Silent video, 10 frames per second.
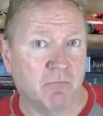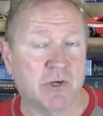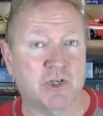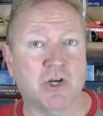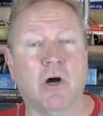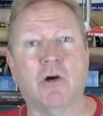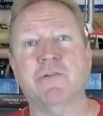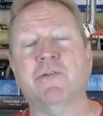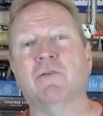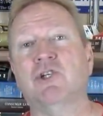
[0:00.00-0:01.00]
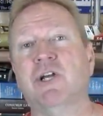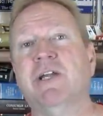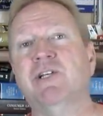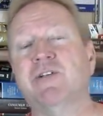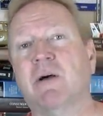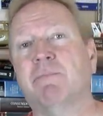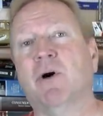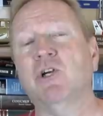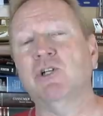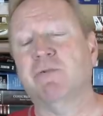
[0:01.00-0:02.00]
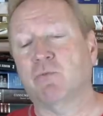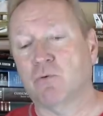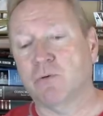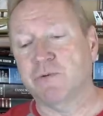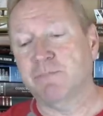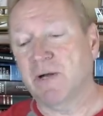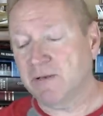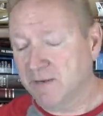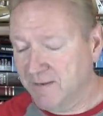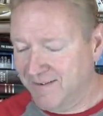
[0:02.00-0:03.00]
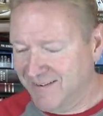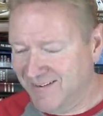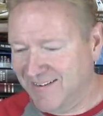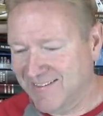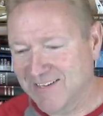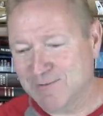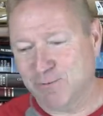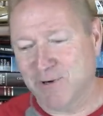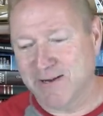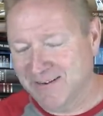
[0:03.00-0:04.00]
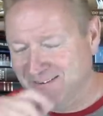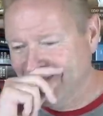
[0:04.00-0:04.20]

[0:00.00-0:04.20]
which also changes a bunch of the rules. But at this point,